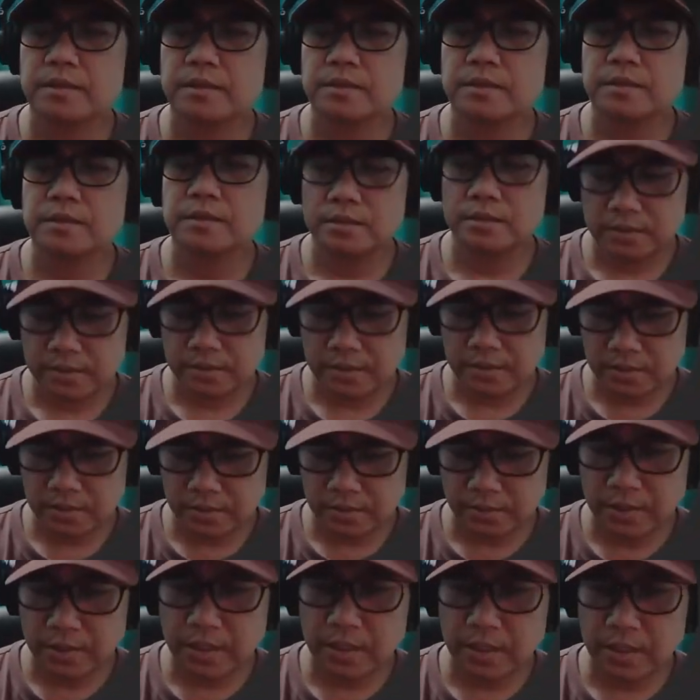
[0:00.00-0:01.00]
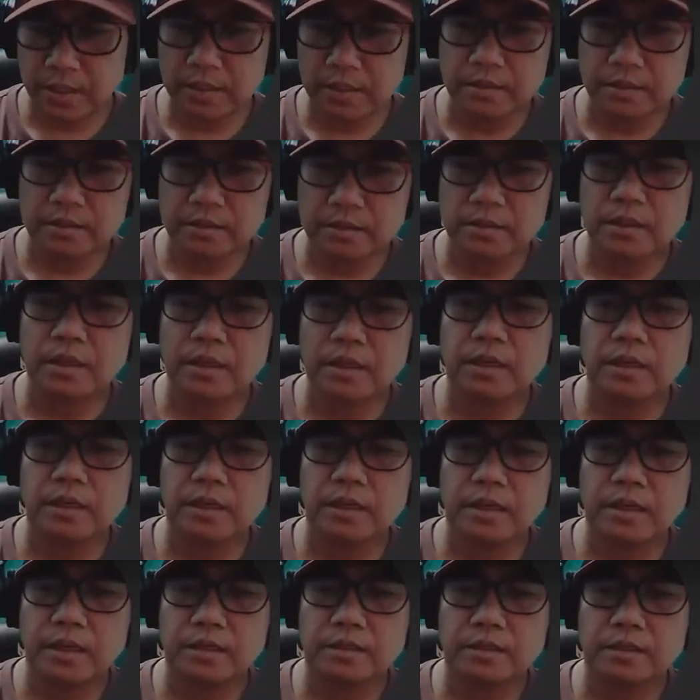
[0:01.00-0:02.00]
so we can
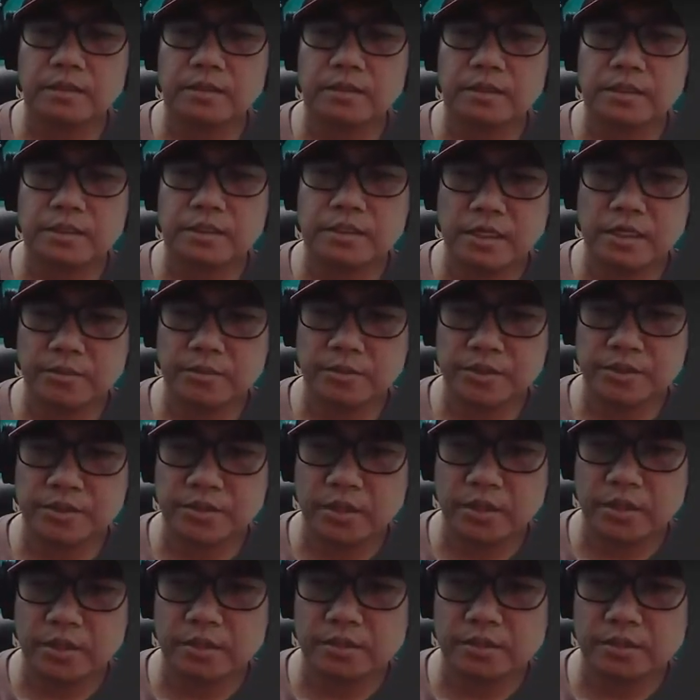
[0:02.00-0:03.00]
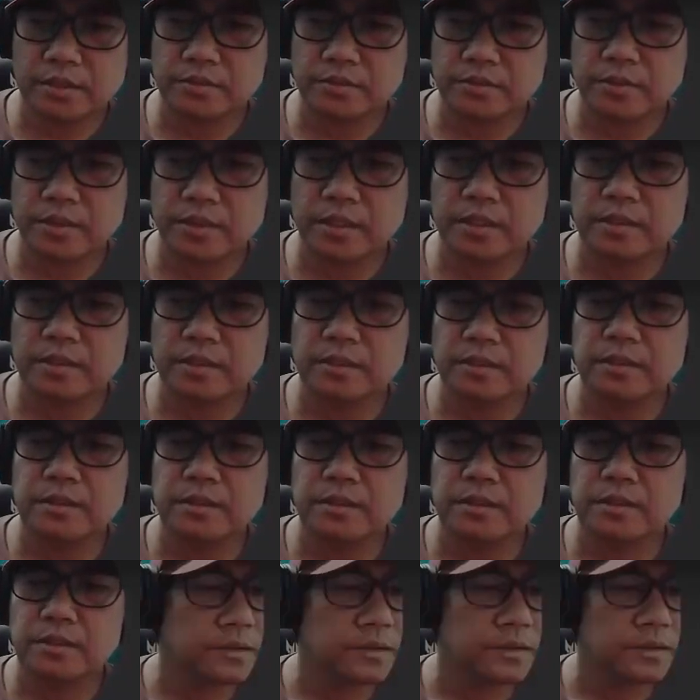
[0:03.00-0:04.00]
get the same result as well.
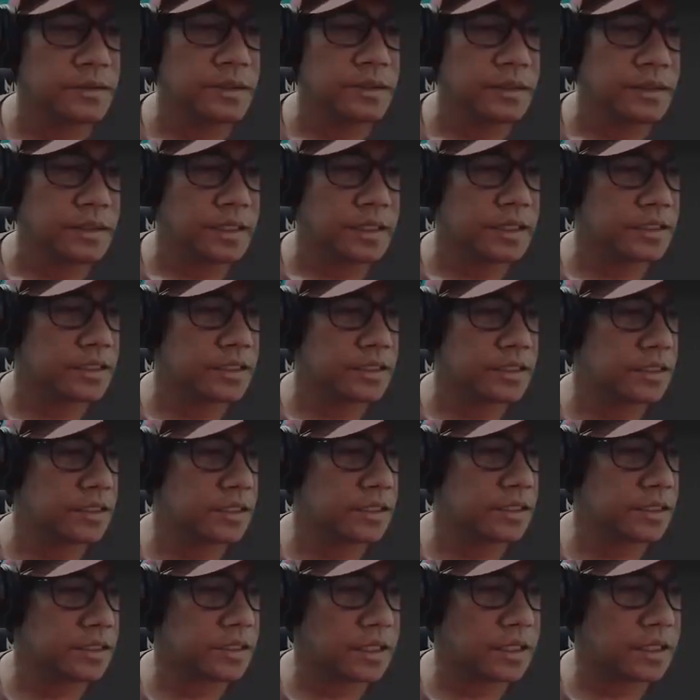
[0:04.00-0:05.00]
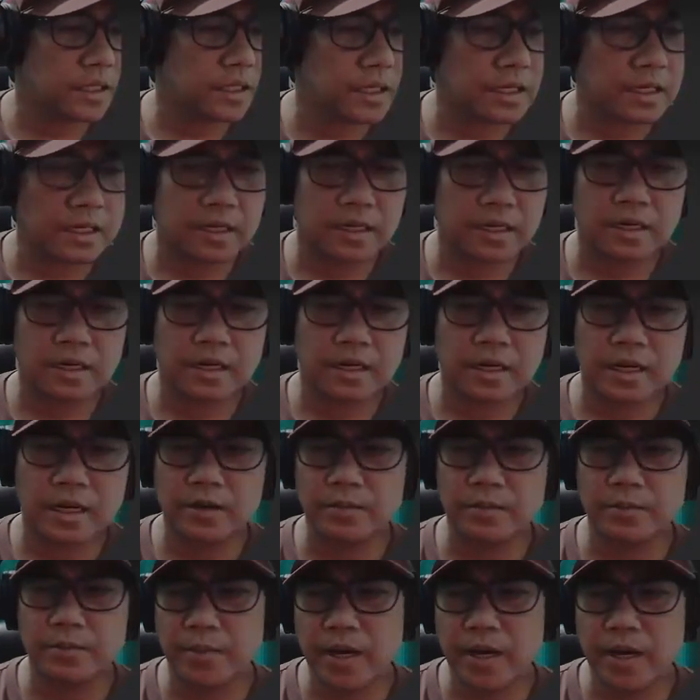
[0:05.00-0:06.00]
That's our
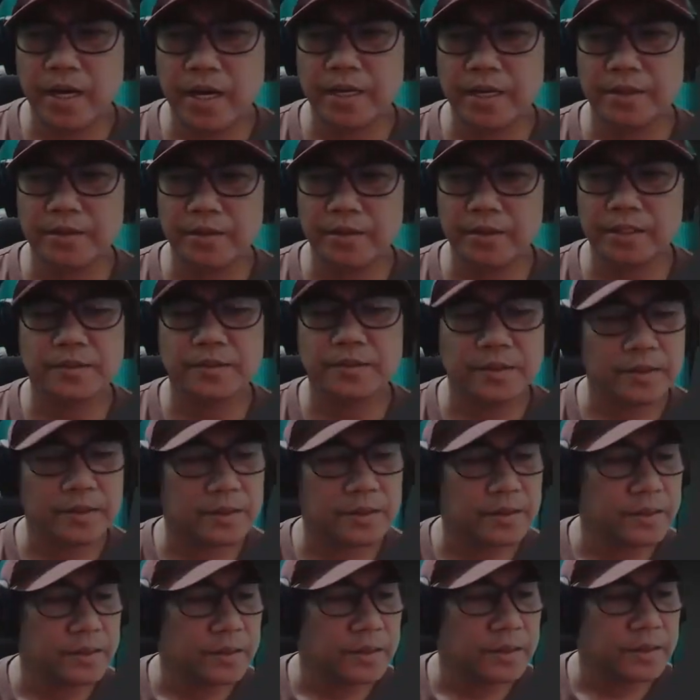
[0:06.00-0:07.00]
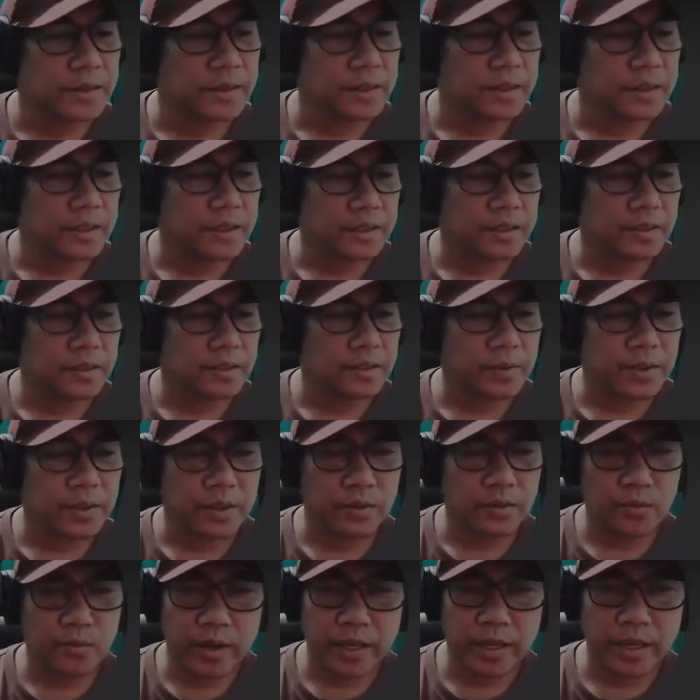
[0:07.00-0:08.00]
Python, a
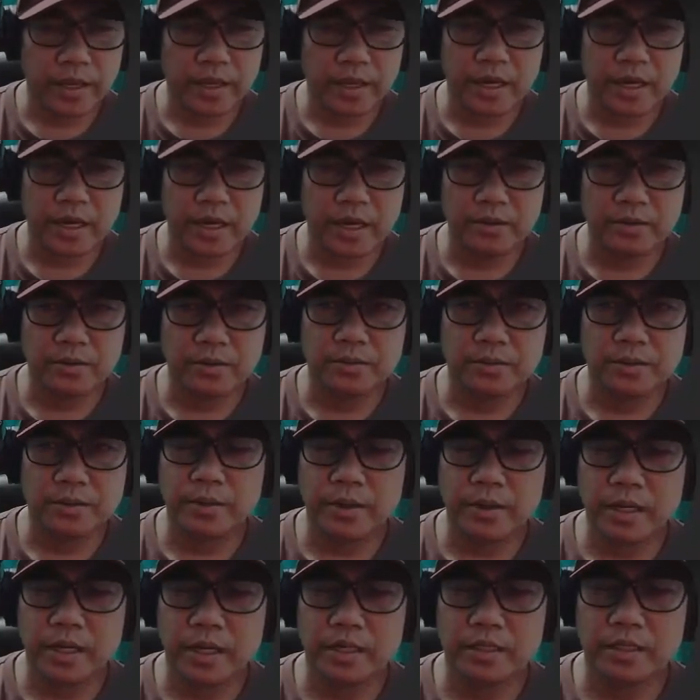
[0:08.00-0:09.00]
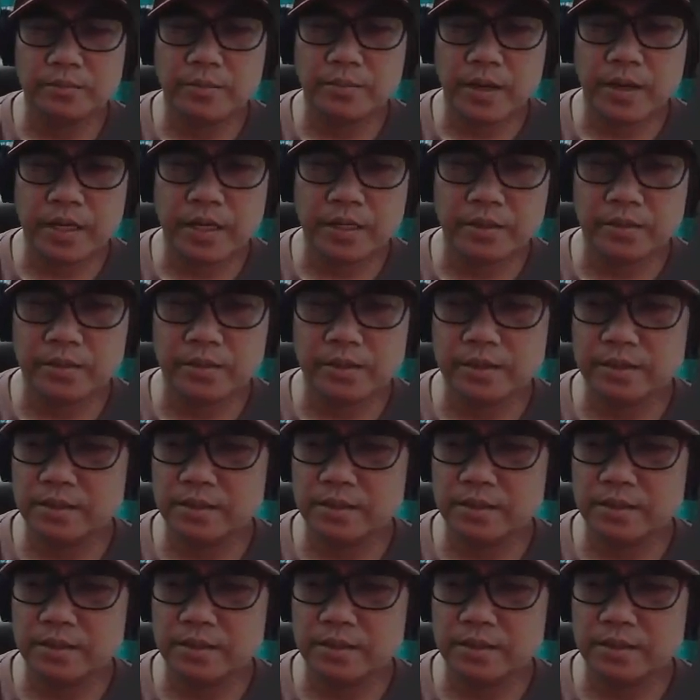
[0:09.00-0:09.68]
different way how we run Python.